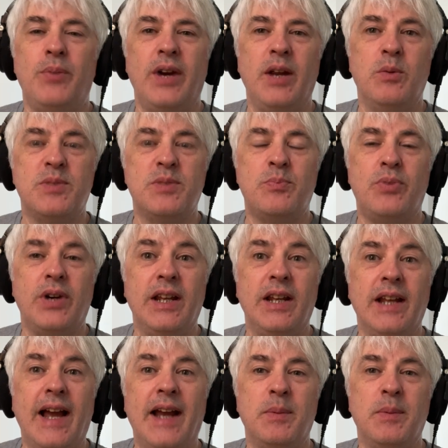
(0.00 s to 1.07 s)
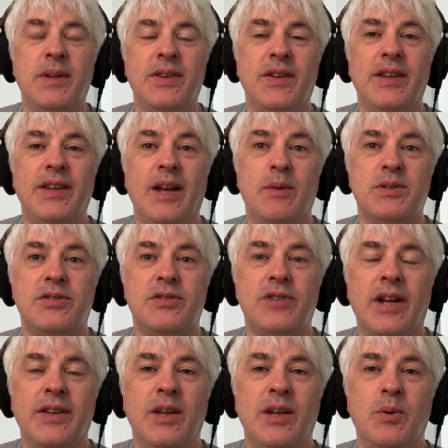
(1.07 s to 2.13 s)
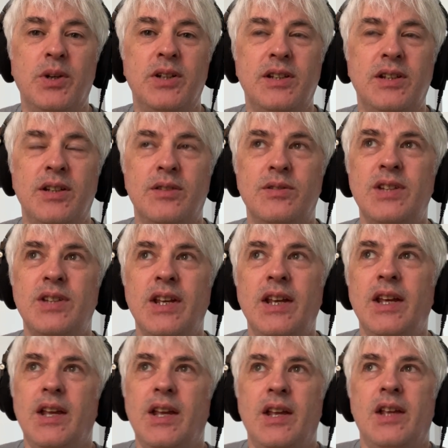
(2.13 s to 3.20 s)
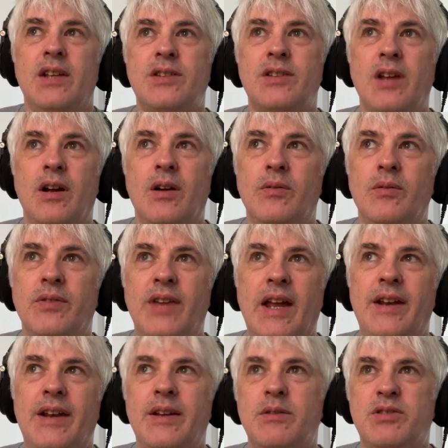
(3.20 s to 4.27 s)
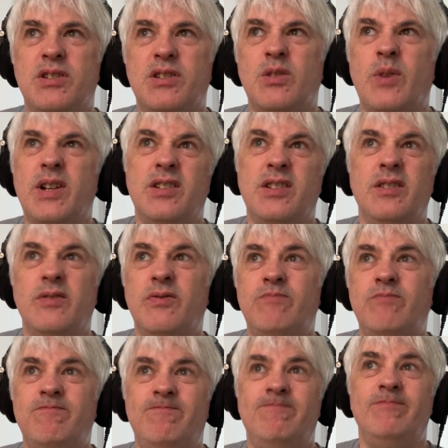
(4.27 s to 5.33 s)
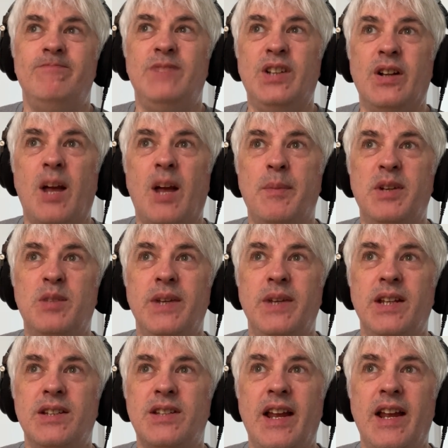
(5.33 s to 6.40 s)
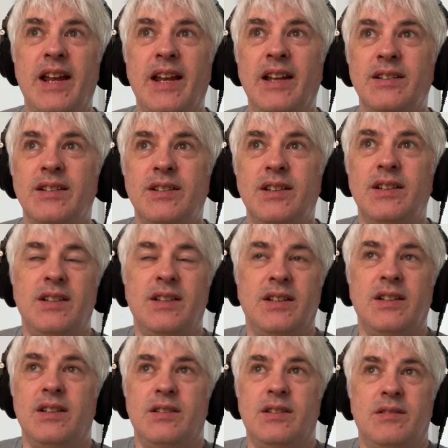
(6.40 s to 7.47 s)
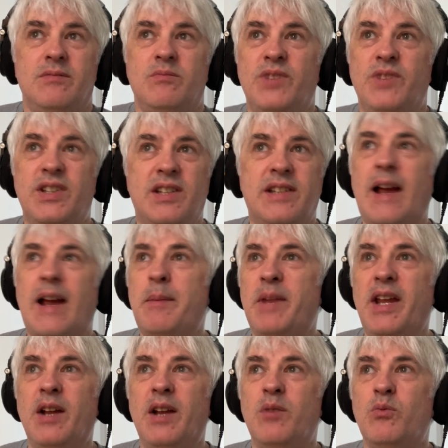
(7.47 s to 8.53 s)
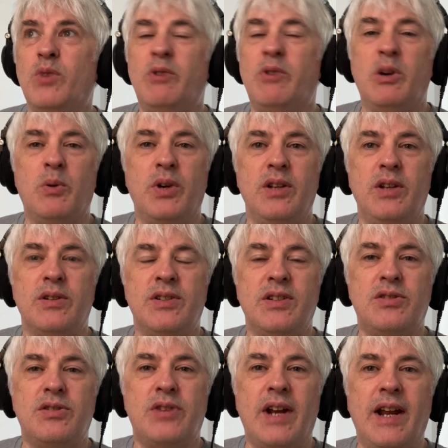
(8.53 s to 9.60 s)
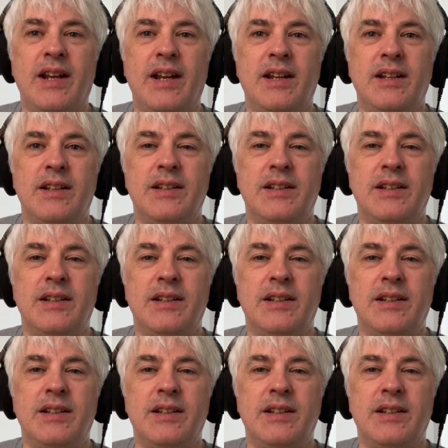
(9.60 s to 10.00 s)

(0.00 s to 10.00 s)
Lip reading: Bray was pretty adamant that that was a track that he wanted to use. So then it was just a question of coming to me and saying, this is happening, we really want to use this track.